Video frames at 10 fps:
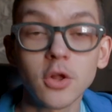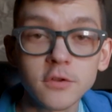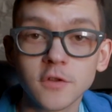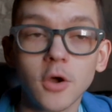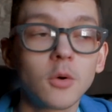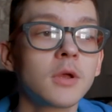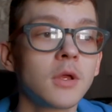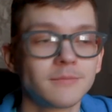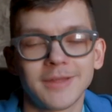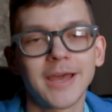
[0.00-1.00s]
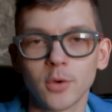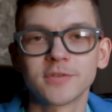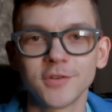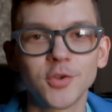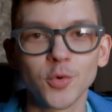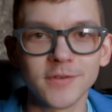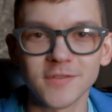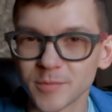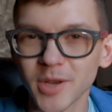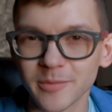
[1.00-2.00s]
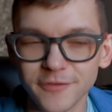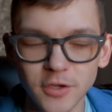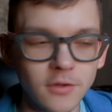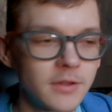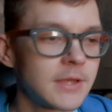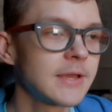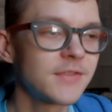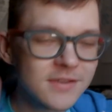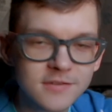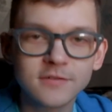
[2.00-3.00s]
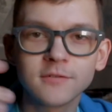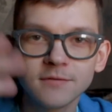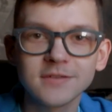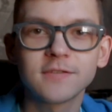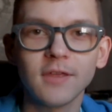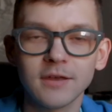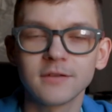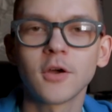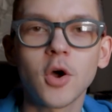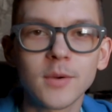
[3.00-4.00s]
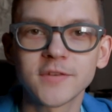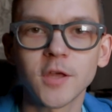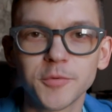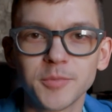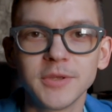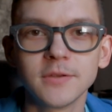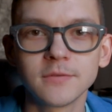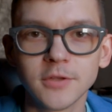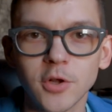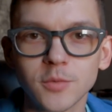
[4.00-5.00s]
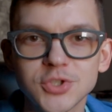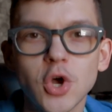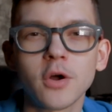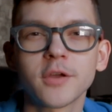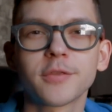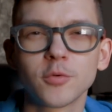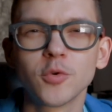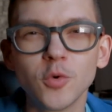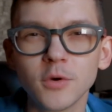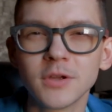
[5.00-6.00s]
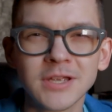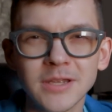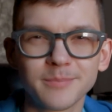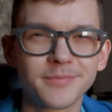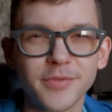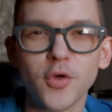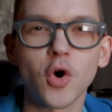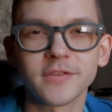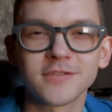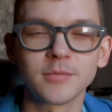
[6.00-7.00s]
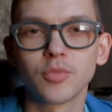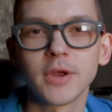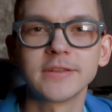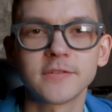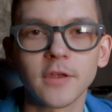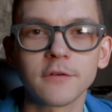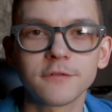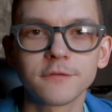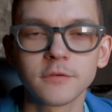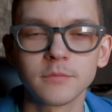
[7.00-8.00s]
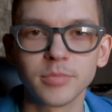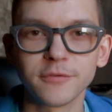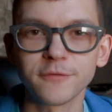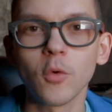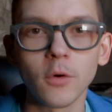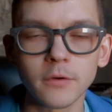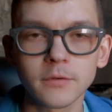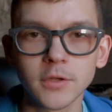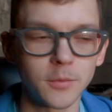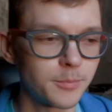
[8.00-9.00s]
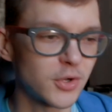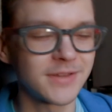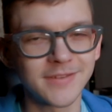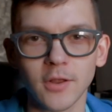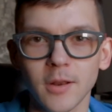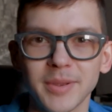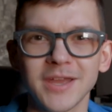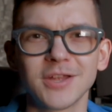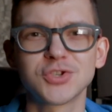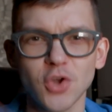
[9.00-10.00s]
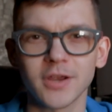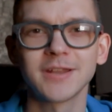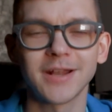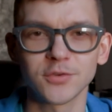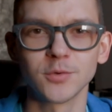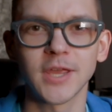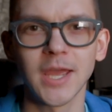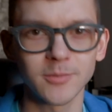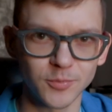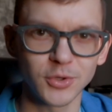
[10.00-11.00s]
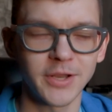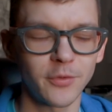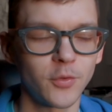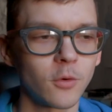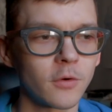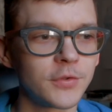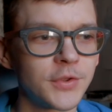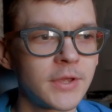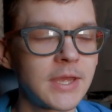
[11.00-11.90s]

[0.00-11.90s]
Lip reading: And also, I know I said 2 reasons, but I'm fickle. This thing always helped me, you know, talk through thoughts and brain stuff before, you know, putting it down on a page, talking it out to a camera, putting it out in the world.